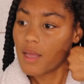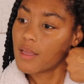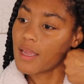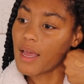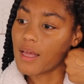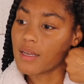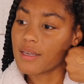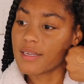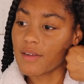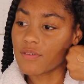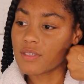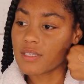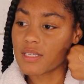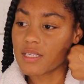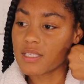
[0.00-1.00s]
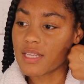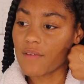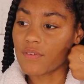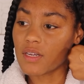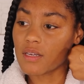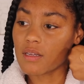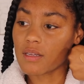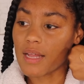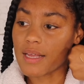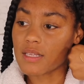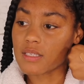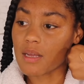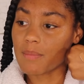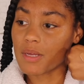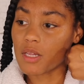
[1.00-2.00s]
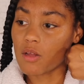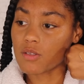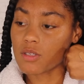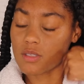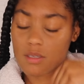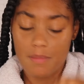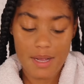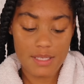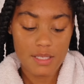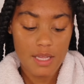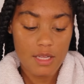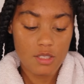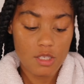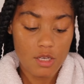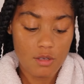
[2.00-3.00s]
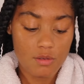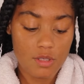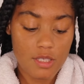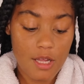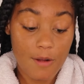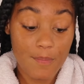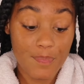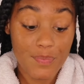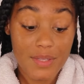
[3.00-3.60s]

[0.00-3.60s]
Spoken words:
yeah, this definitely looked like it's gonna be closer to my skin tone. So